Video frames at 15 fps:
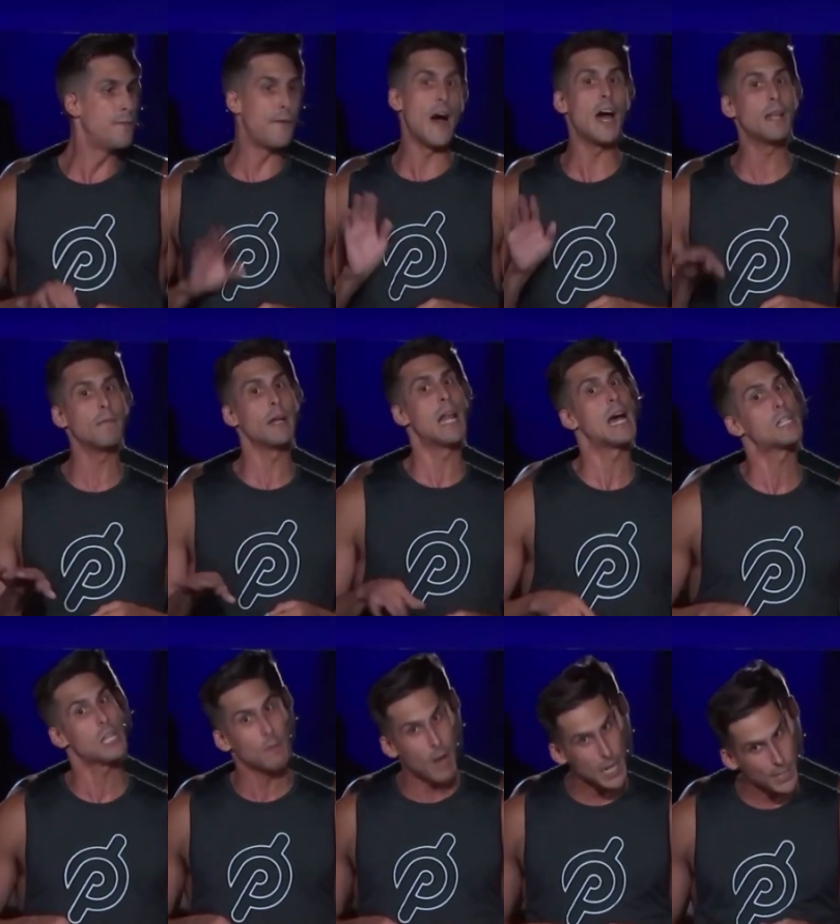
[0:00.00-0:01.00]
Fun, but
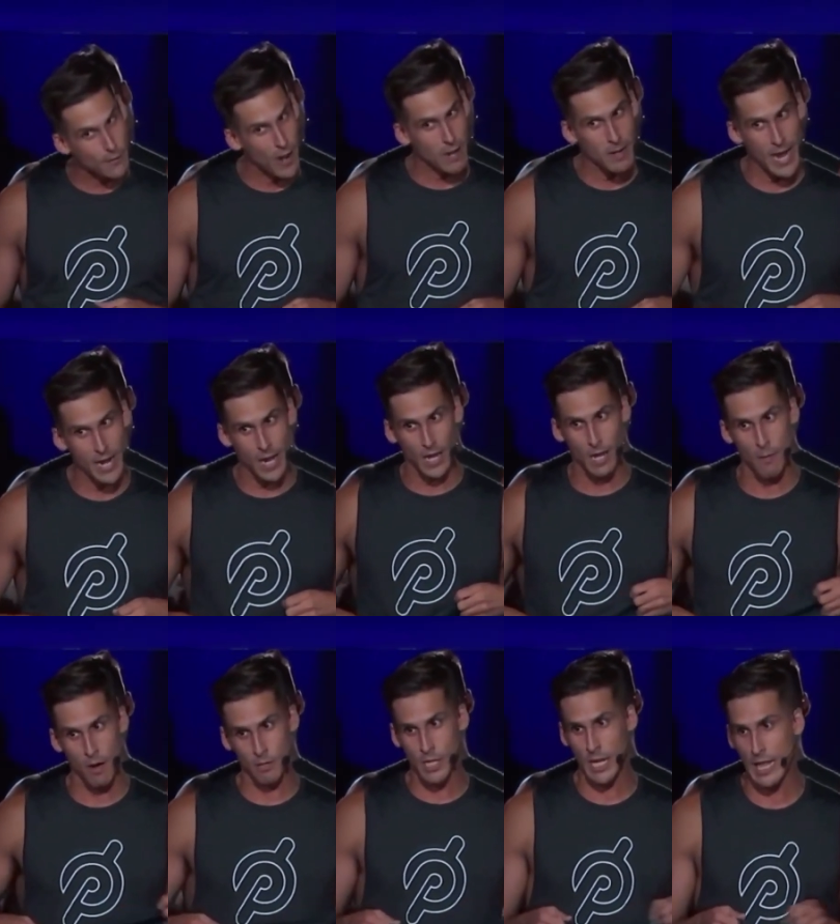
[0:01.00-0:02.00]
not too much fun, Nana.
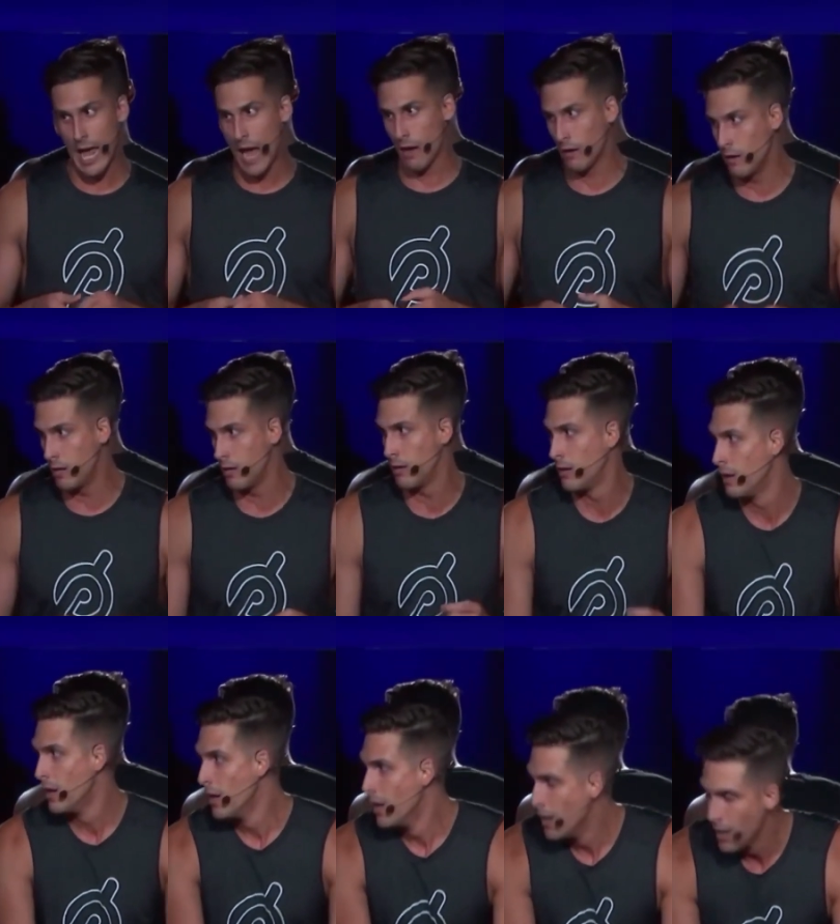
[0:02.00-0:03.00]
Come on, chill out.
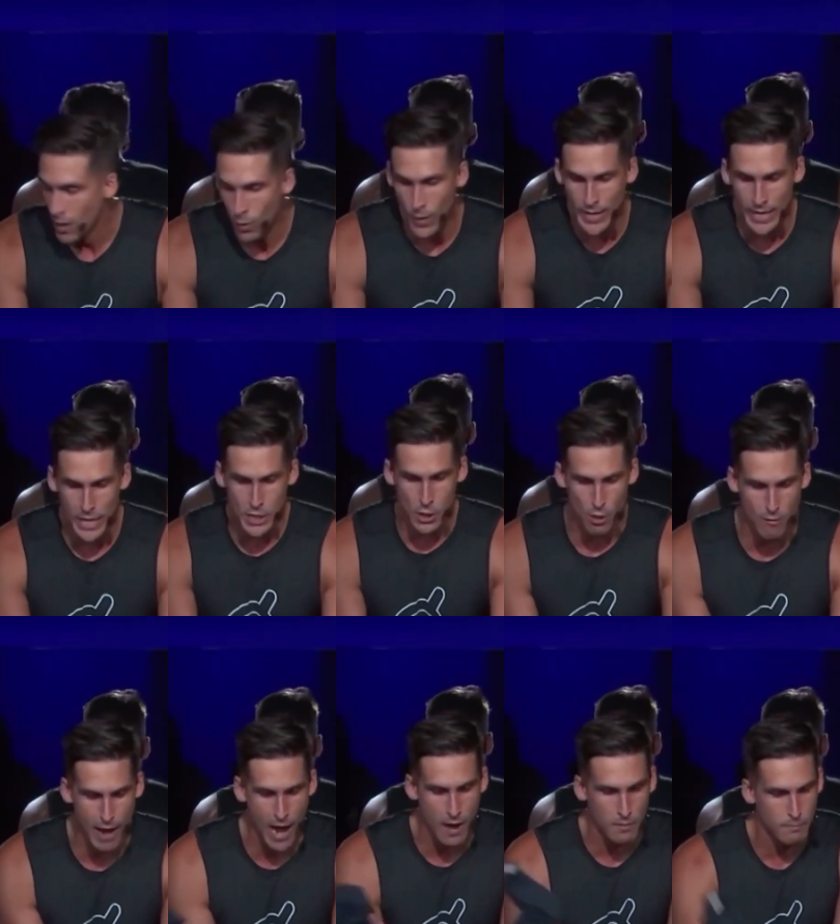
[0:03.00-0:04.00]
We need you
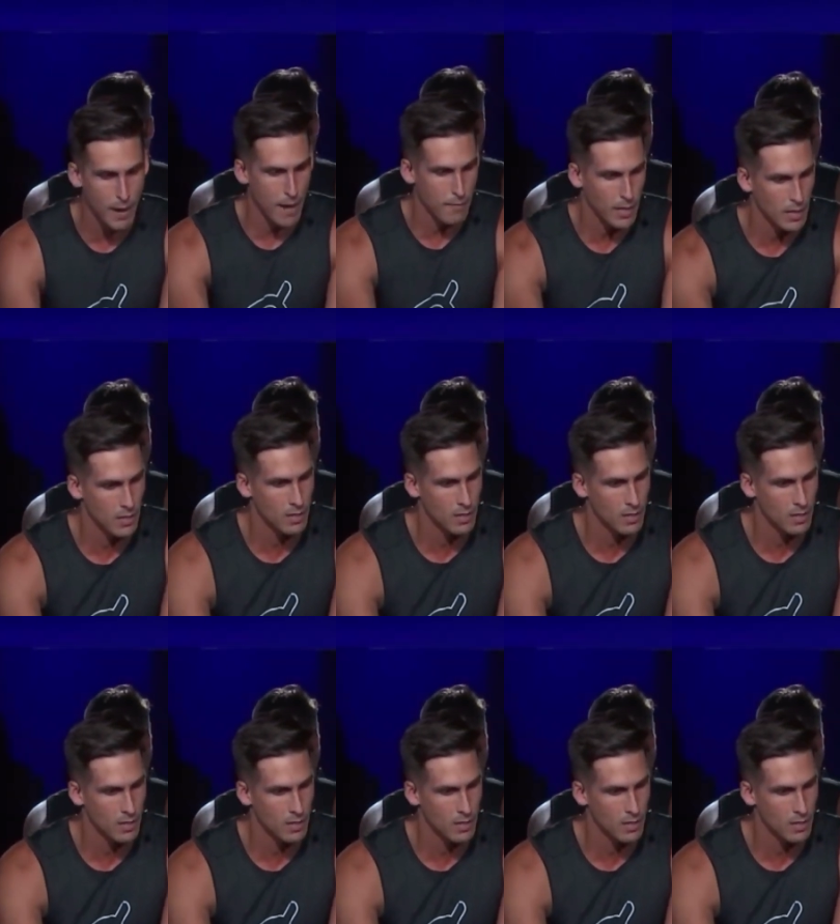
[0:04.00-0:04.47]
around, baby.